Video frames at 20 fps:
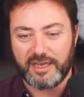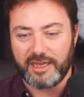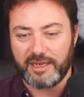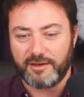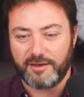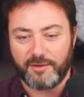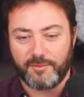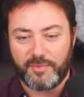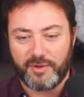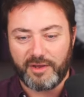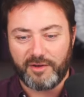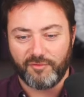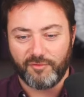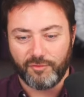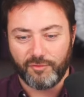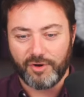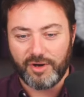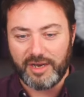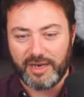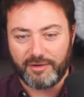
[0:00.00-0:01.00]
I'm being
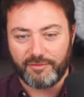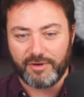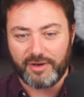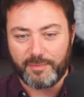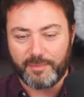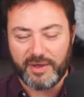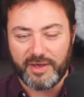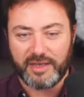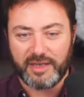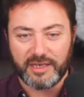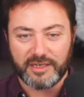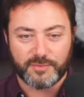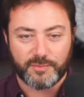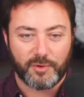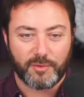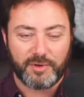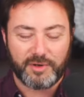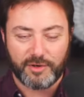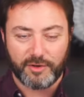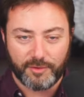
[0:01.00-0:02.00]
really, really picky. It's
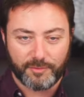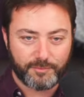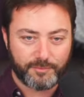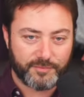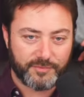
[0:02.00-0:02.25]
probably not